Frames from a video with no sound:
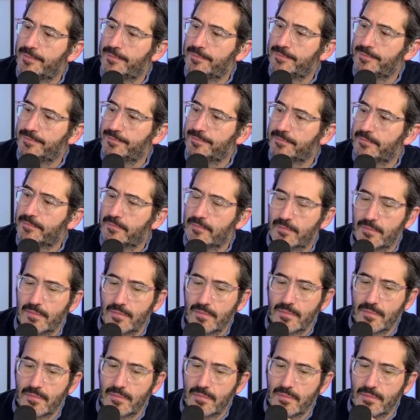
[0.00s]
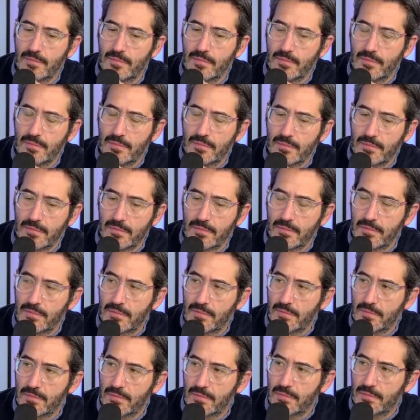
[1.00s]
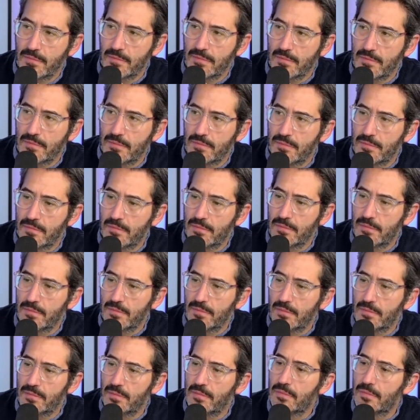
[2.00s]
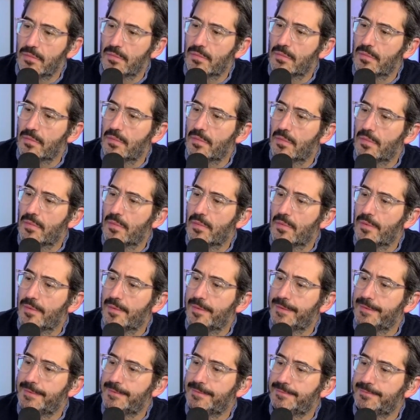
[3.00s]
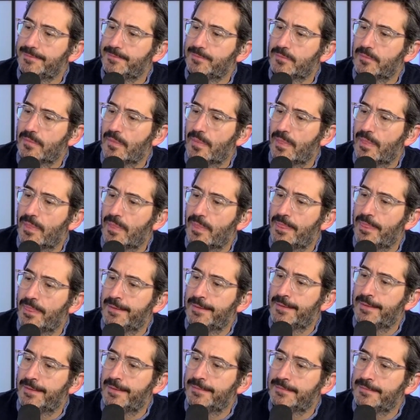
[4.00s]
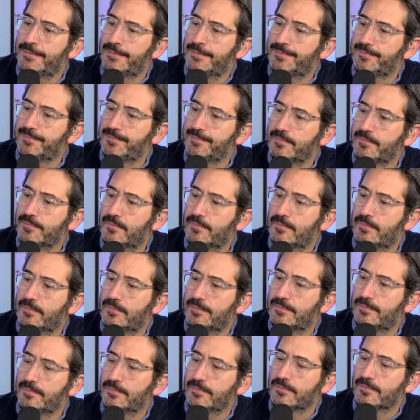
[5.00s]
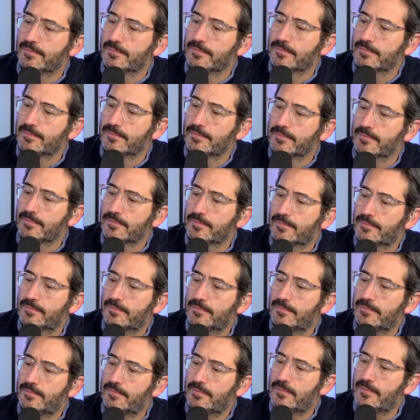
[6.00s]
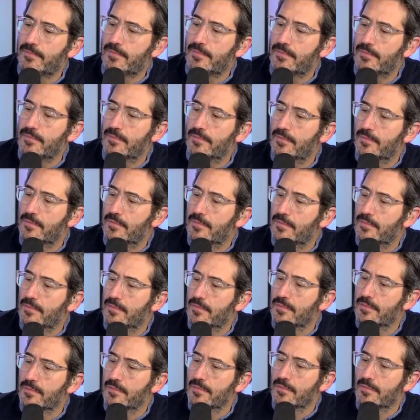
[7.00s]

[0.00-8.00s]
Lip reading: No words are spoken by the person on screen.